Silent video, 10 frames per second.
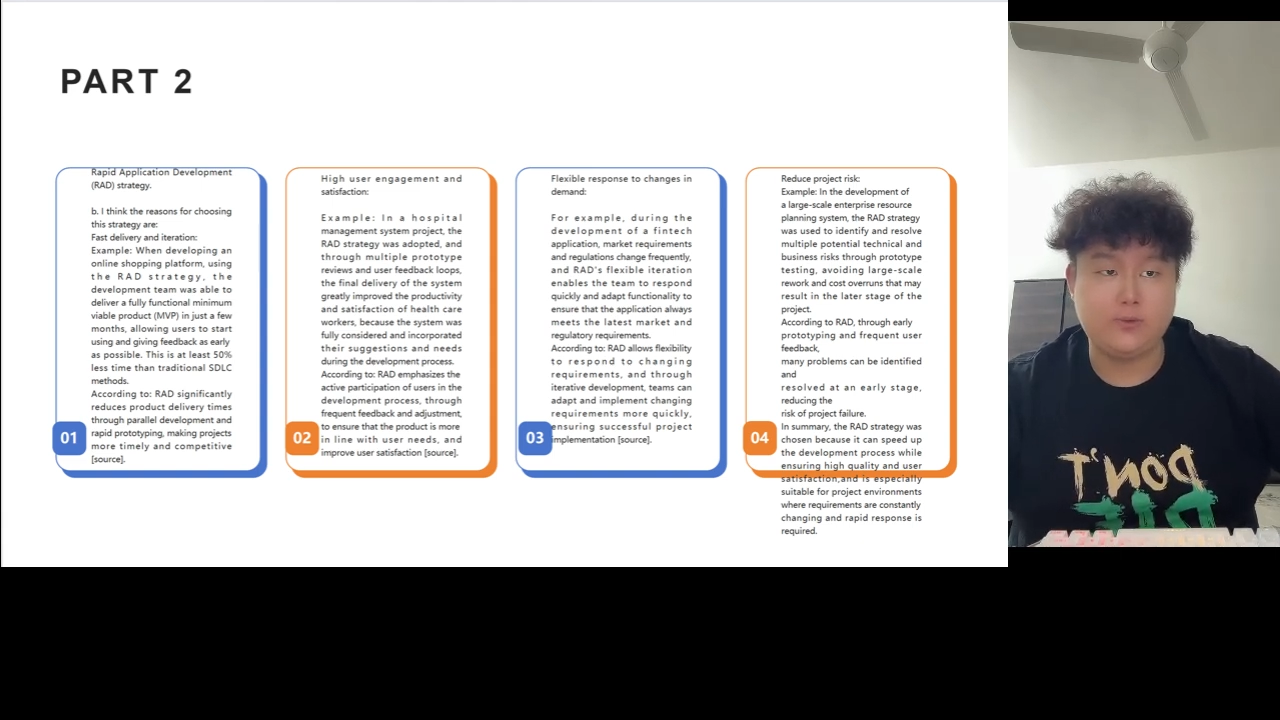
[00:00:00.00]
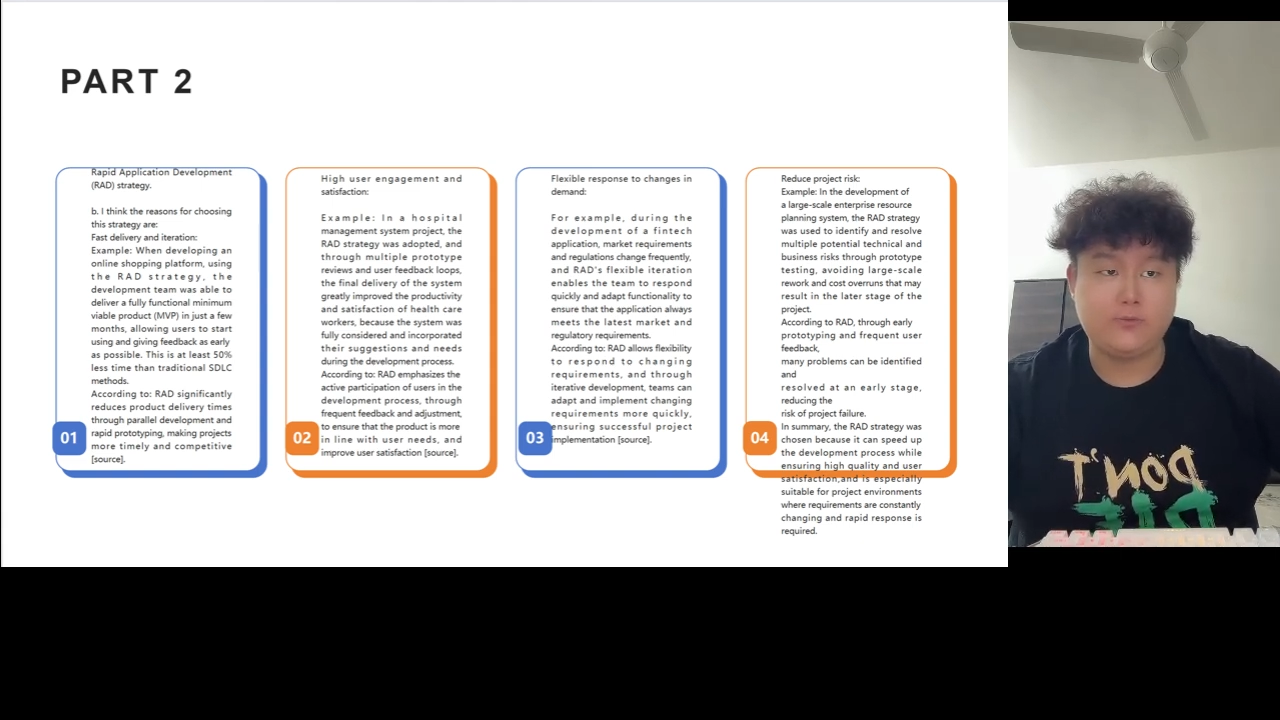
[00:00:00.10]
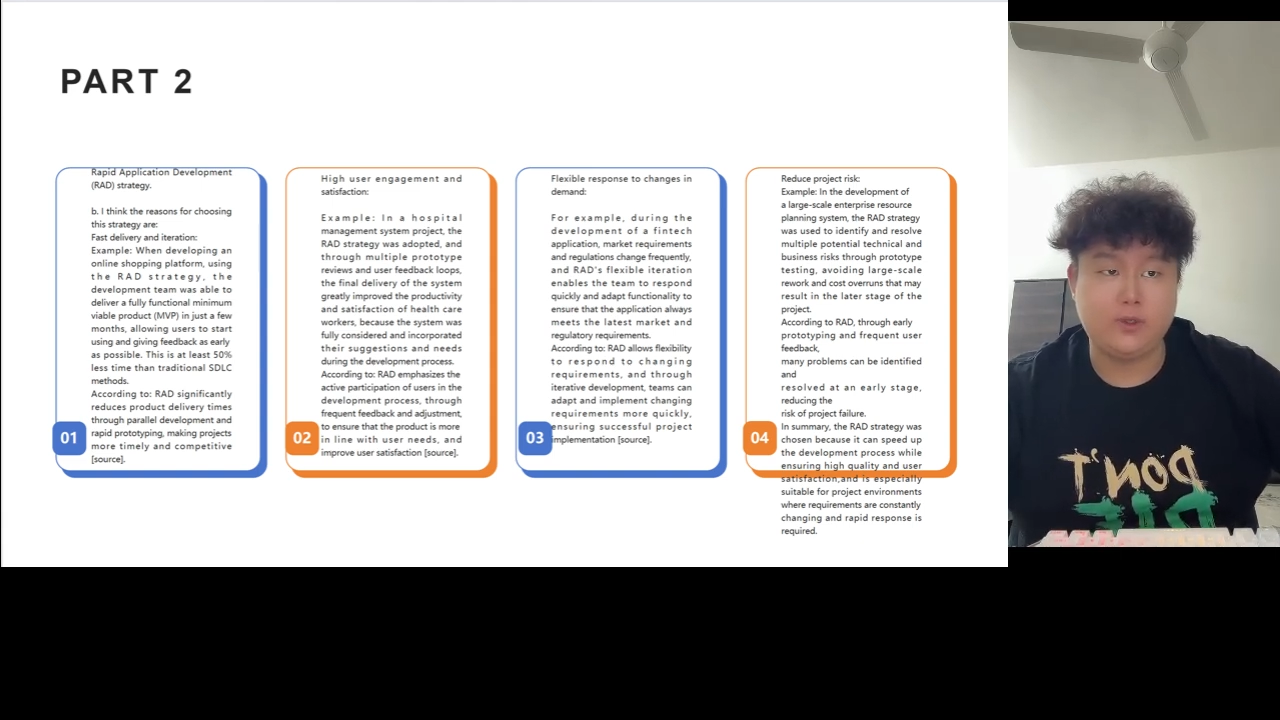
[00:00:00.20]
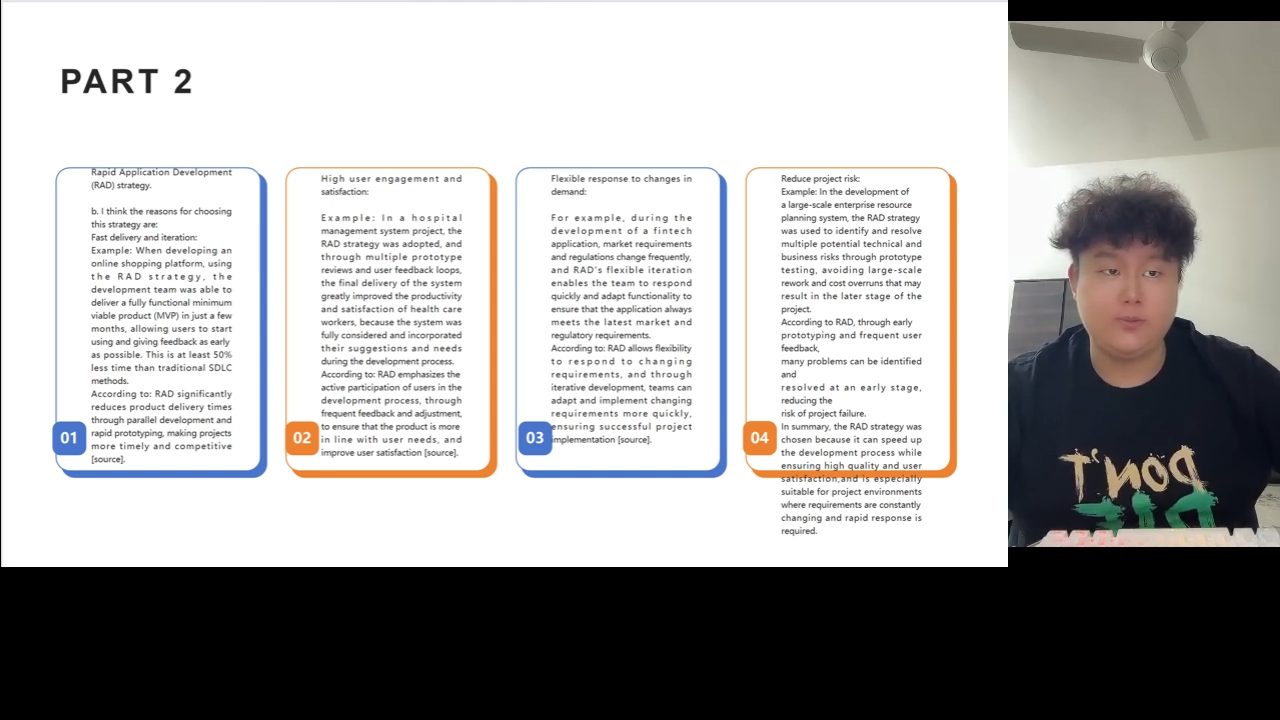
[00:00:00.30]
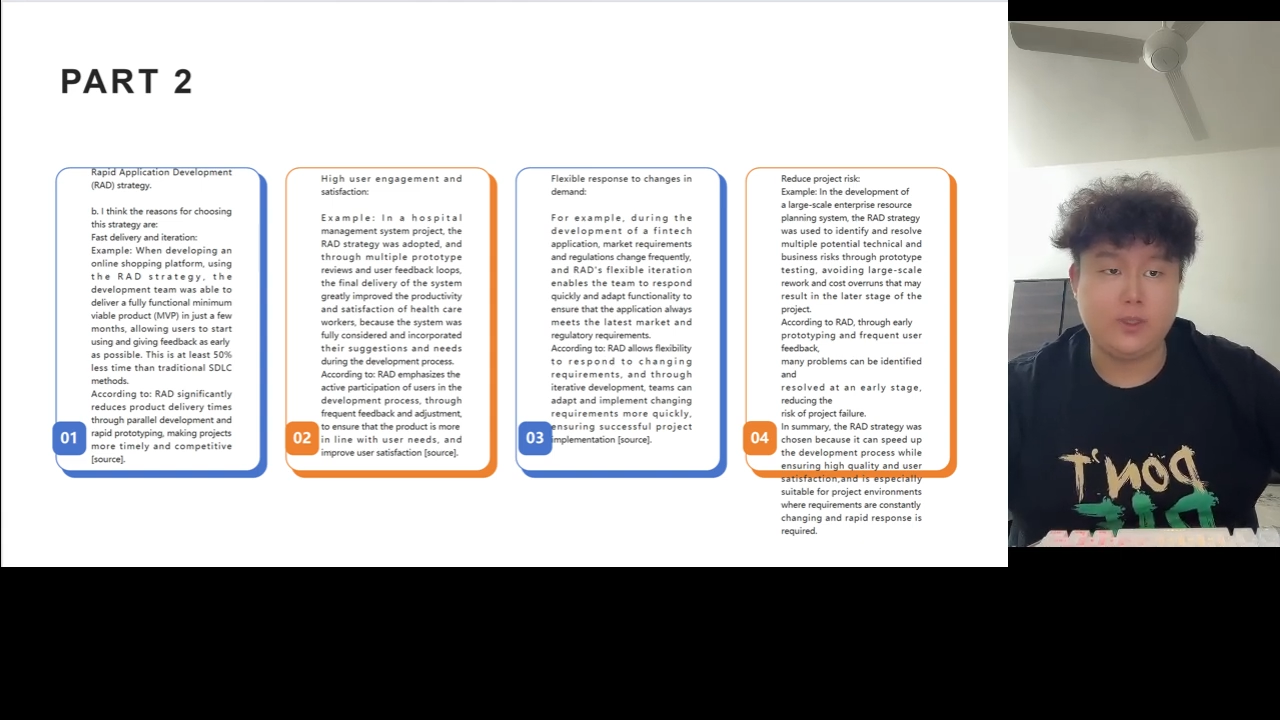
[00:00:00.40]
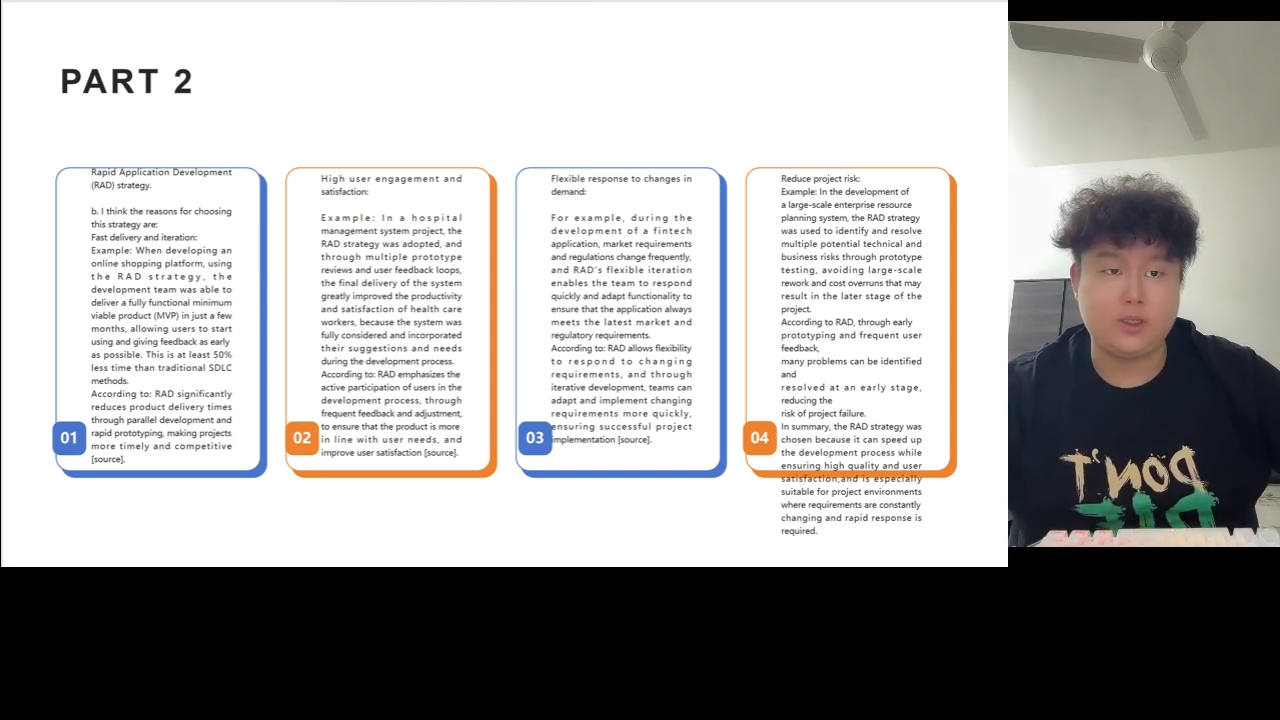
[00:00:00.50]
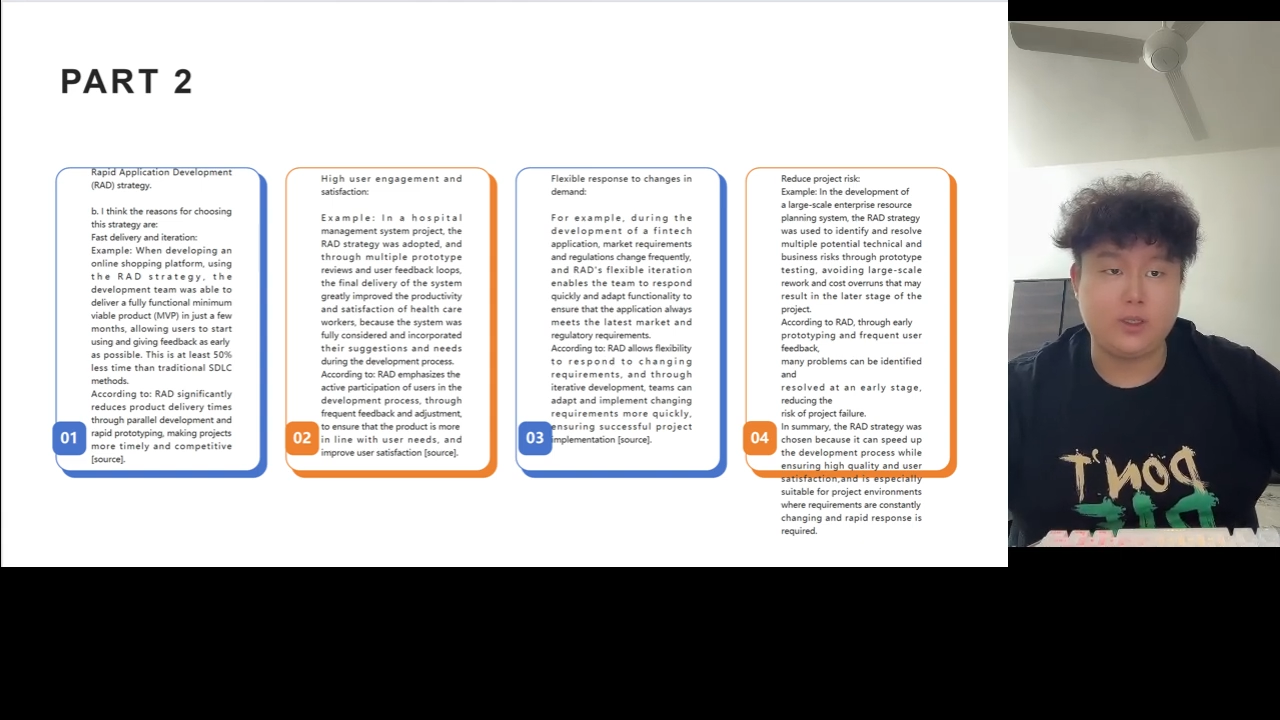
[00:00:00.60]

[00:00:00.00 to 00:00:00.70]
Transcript: feedback